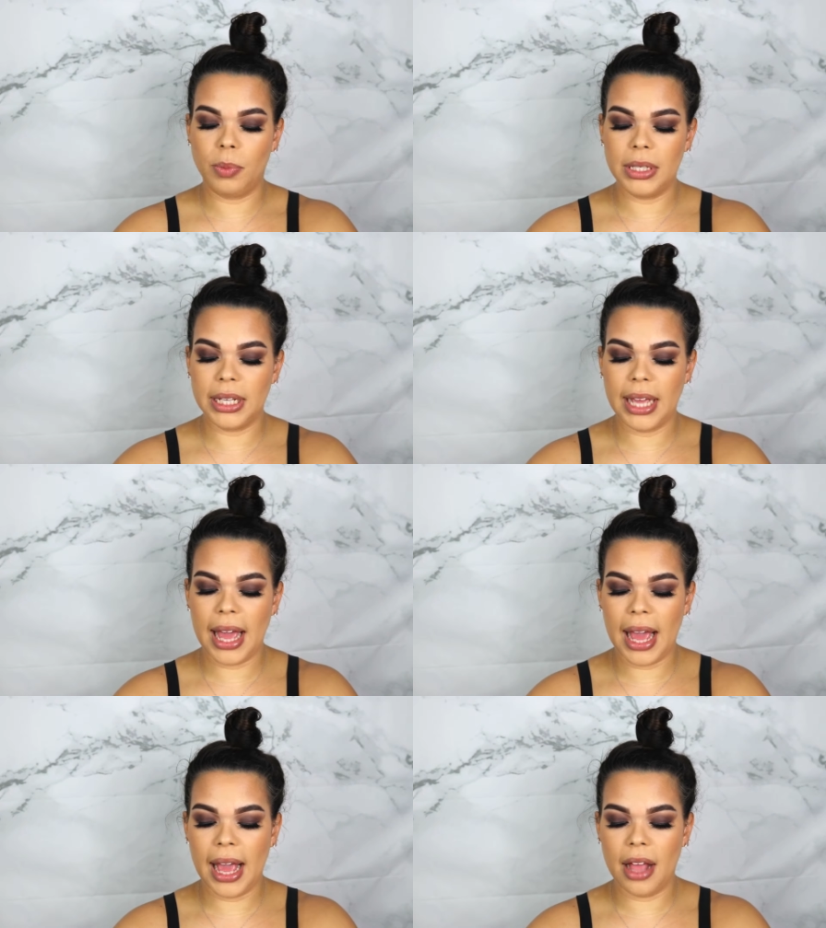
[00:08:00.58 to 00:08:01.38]
Urban
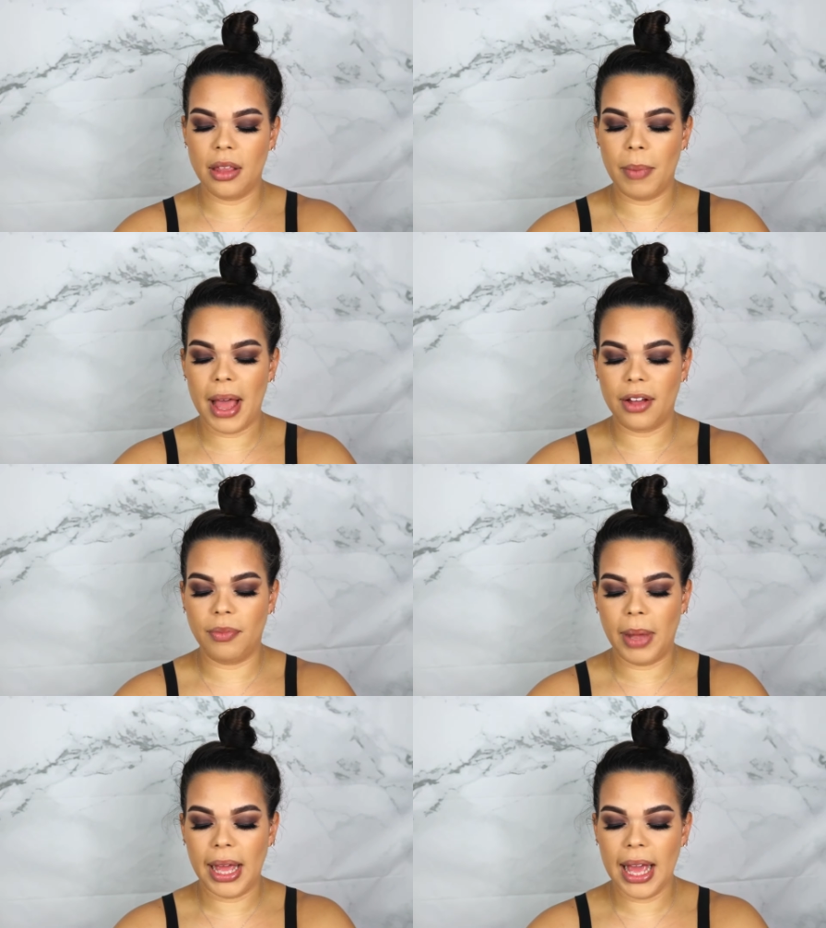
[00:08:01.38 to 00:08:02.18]
Decay in the back
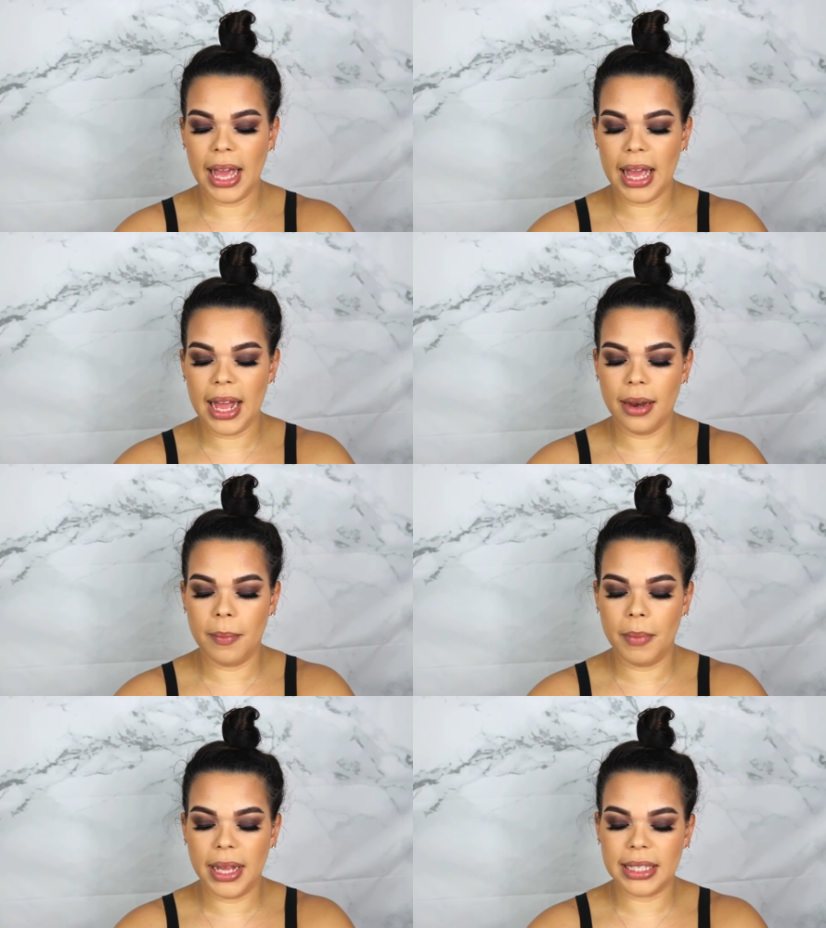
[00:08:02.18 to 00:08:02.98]
of my
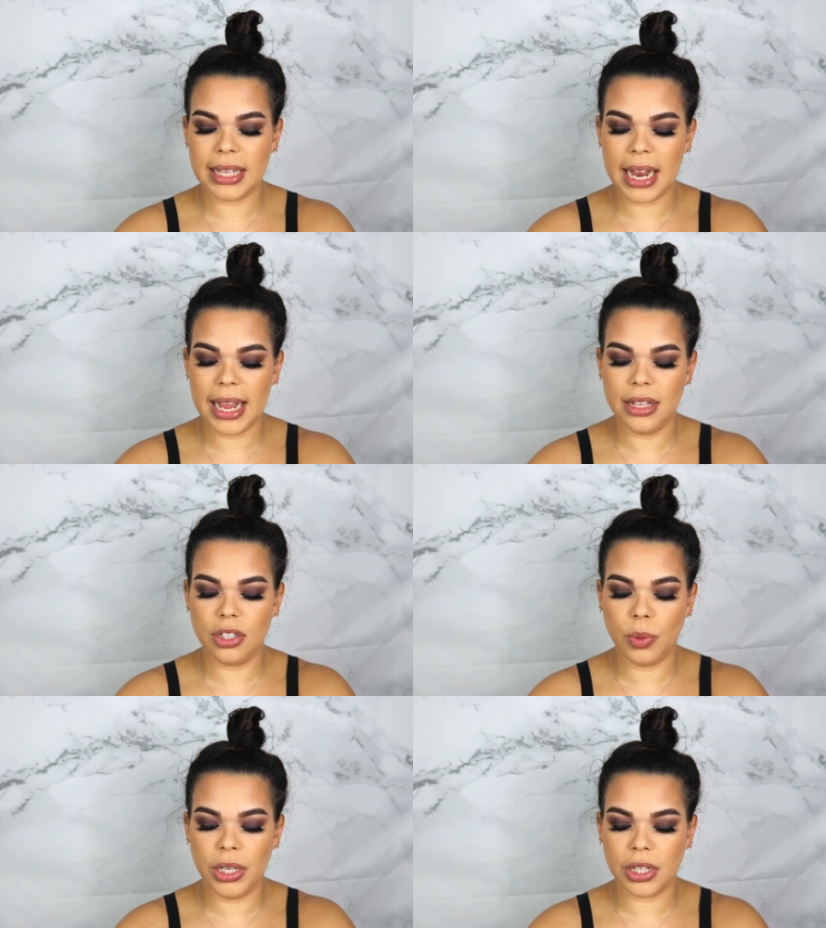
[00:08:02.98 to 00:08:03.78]
hand, mix that
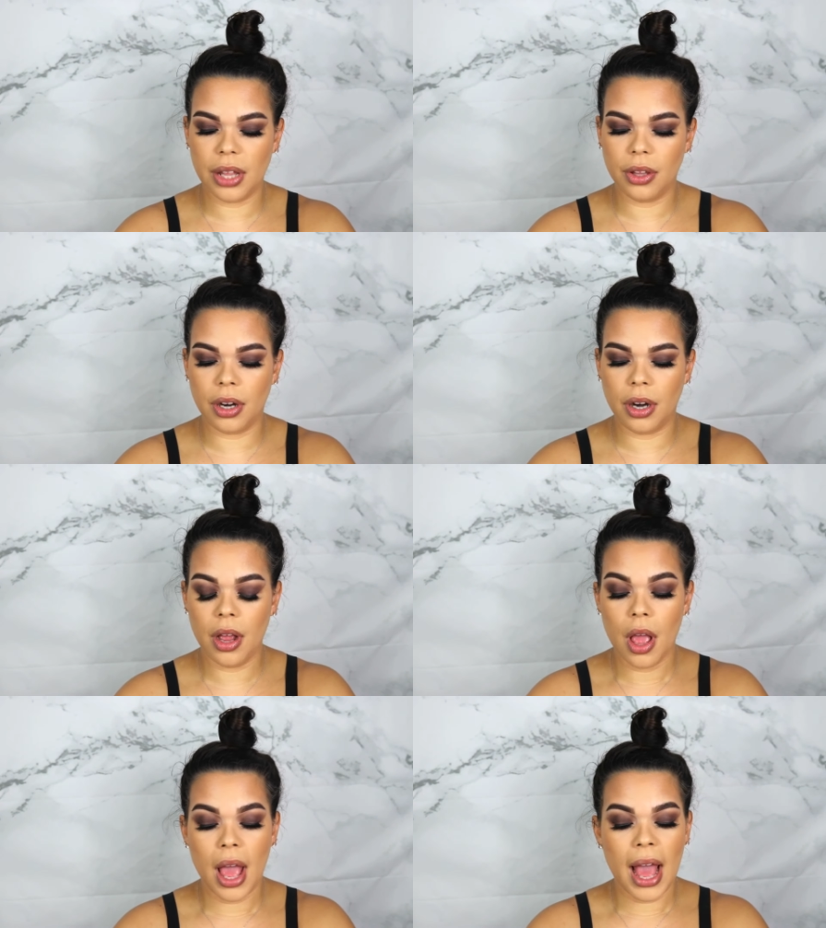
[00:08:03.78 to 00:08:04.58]
into each other.